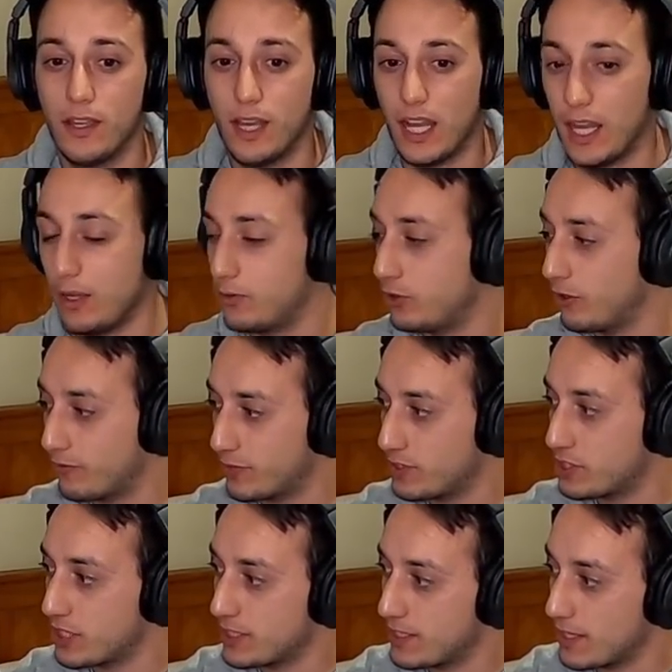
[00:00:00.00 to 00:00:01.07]
Uh, not for the
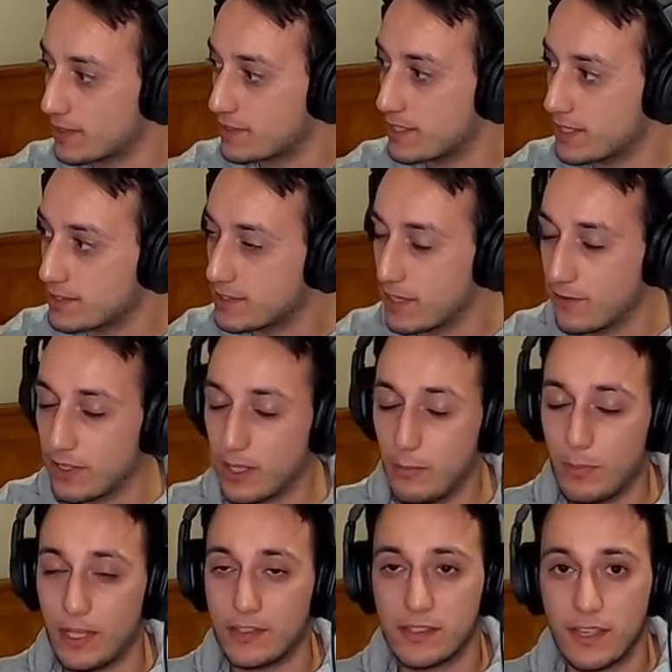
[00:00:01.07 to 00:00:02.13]
G T X ten seventy,
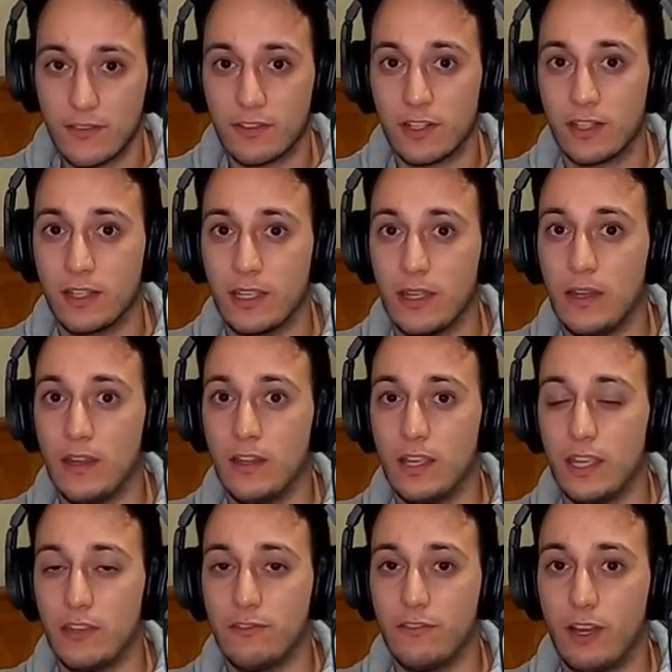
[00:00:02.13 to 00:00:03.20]
but definitely
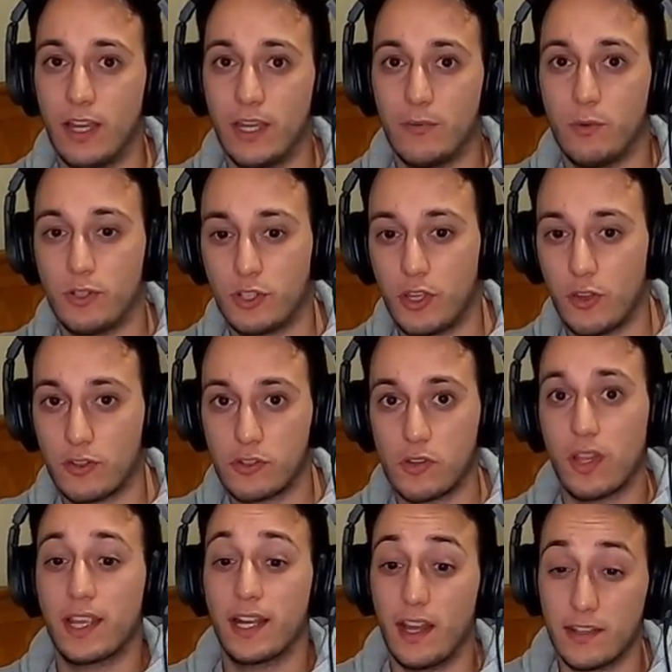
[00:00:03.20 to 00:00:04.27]
if I were to go to
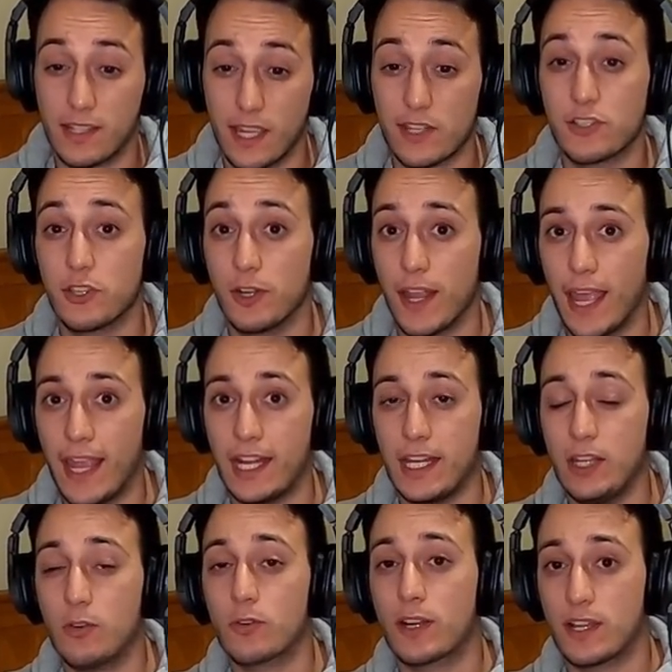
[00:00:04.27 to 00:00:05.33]
like an R T X thirty
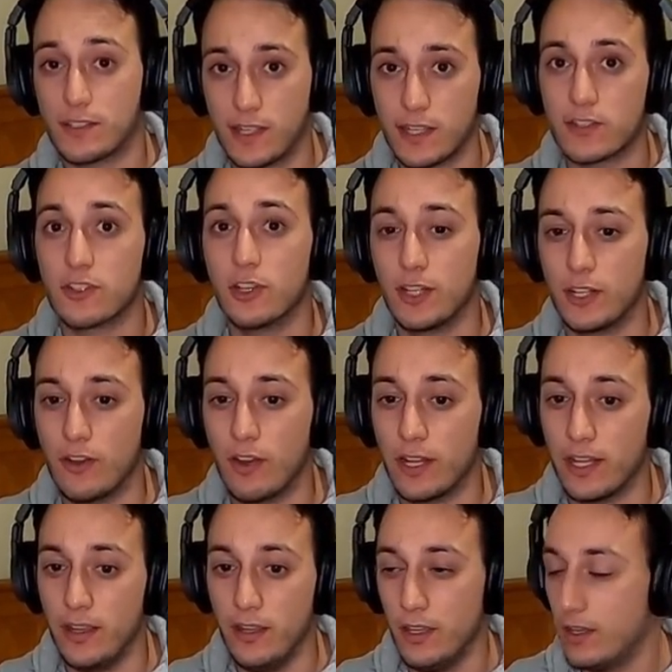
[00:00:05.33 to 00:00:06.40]
eighty or an R T X thirty
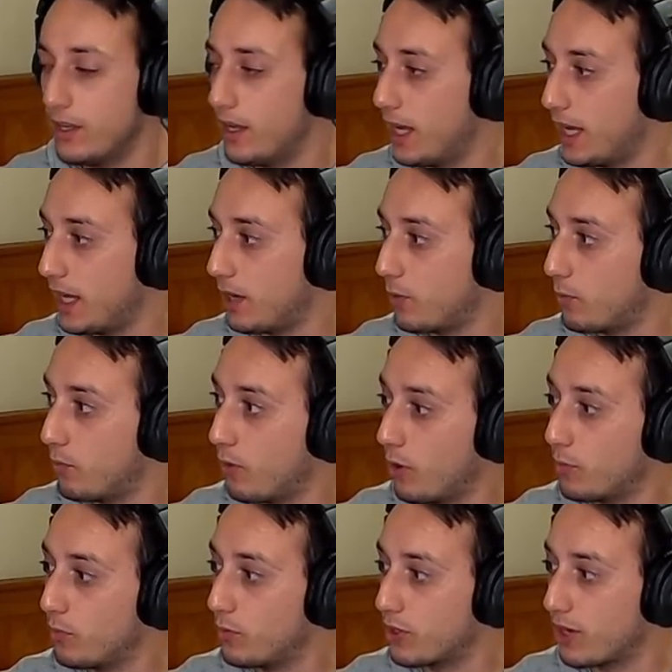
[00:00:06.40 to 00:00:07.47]
ninety, uh,
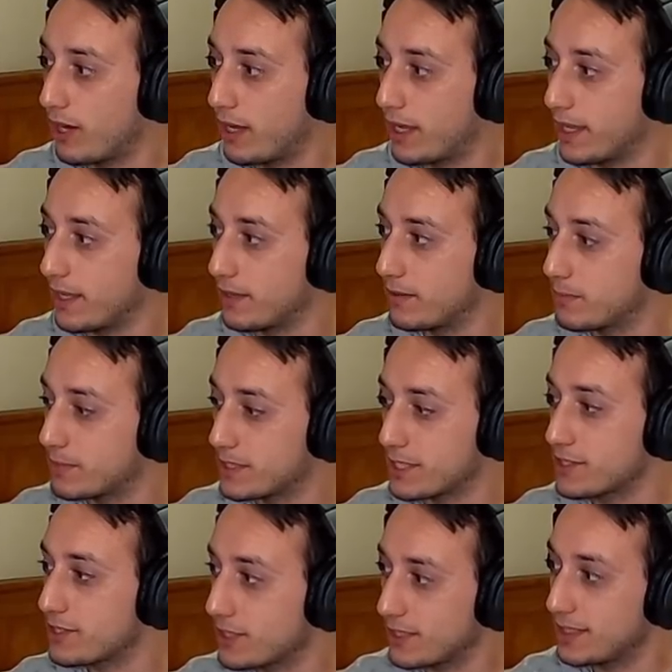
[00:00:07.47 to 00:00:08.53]
what would I
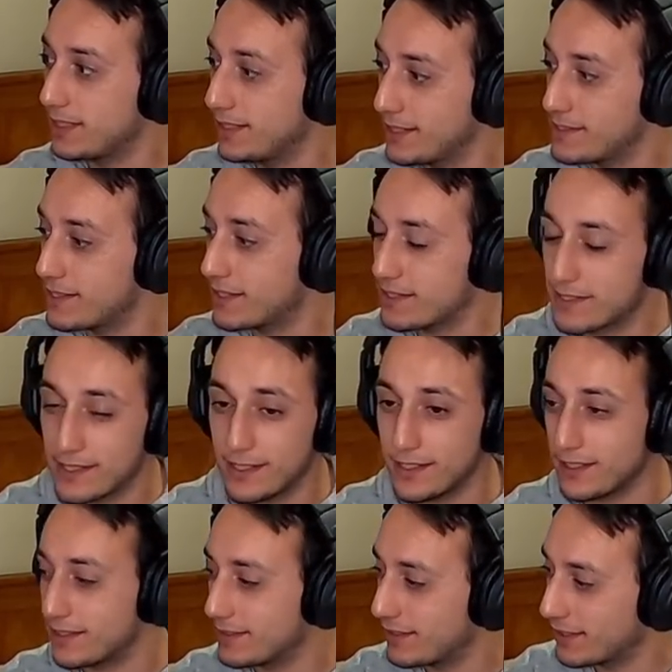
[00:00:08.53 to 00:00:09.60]
potentially need to
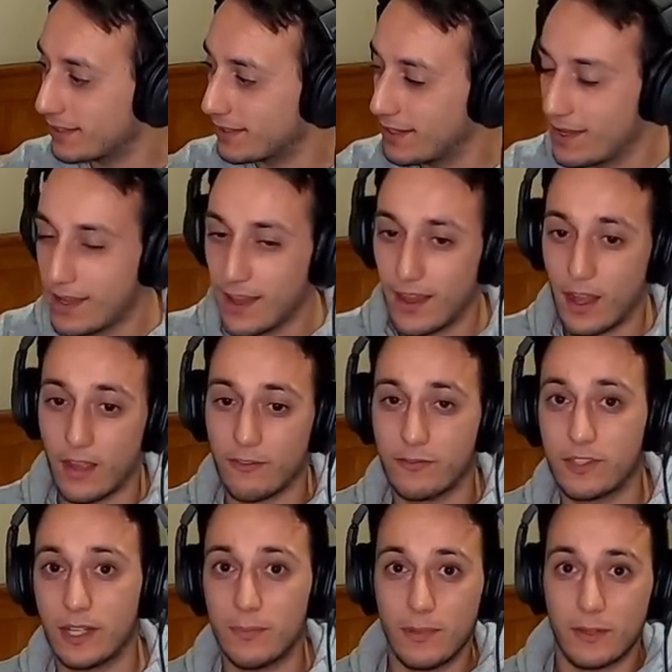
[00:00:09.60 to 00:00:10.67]
consider? Like, I've
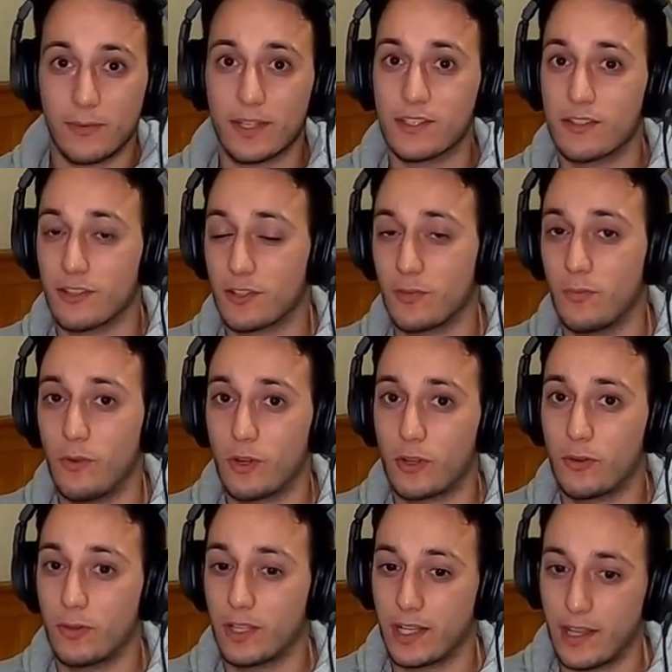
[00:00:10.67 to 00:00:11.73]
done a bit of research on water
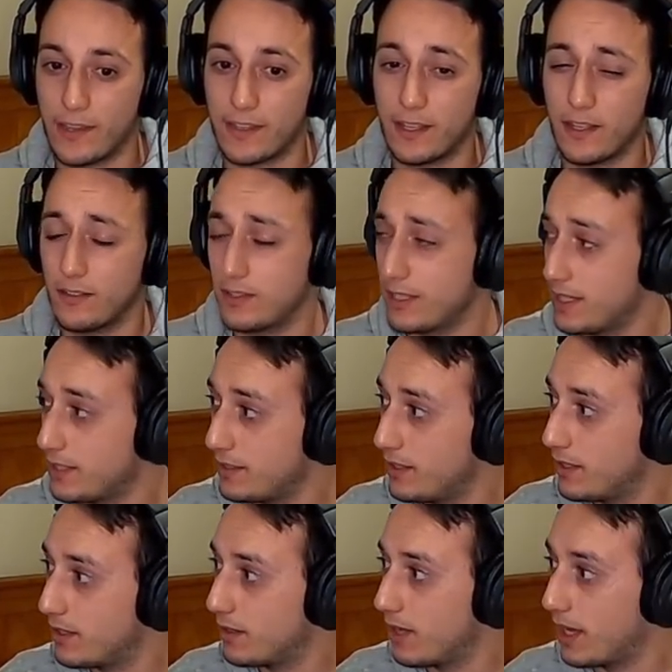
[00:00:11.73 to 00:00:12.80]
cooling. I think I'll need
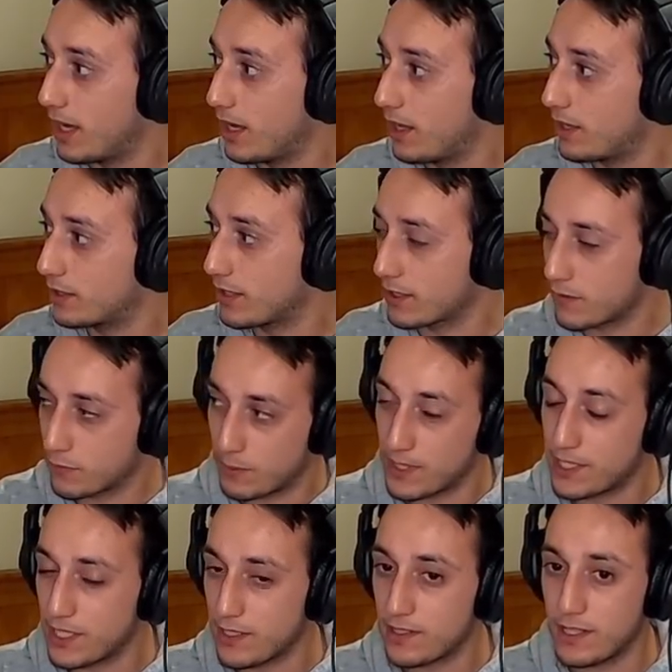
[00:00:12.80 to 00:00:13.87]
uh, like a three
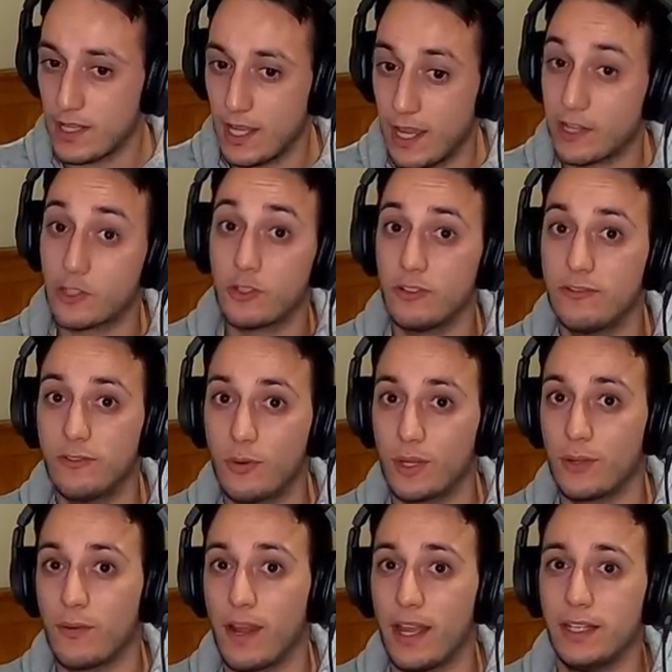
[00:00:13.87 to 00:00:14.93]
sixty and a two forty
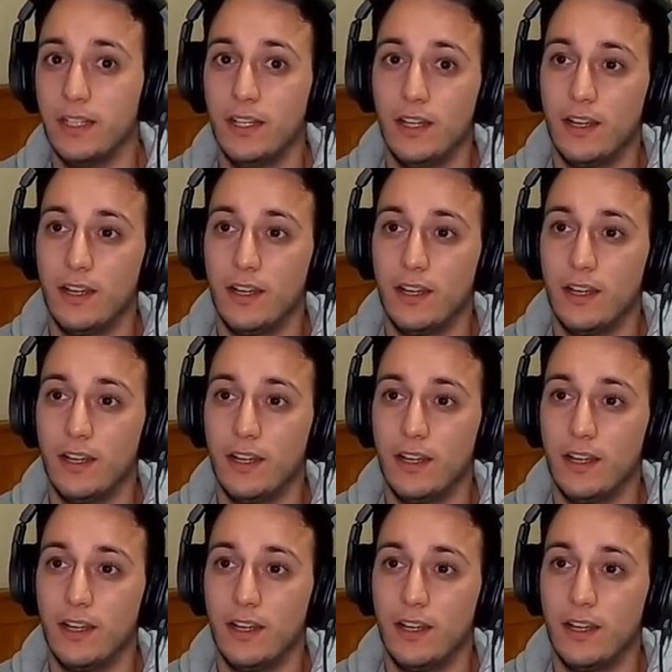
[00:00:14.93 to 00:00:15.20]
rad.